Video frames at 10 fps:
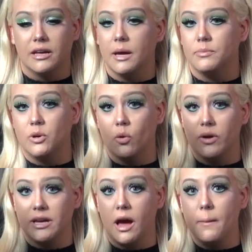kept
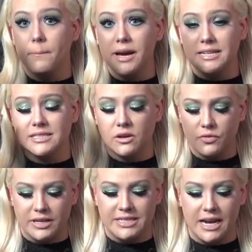going up by itself
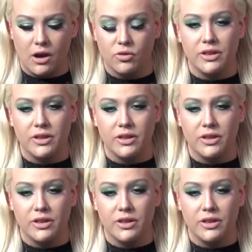and down,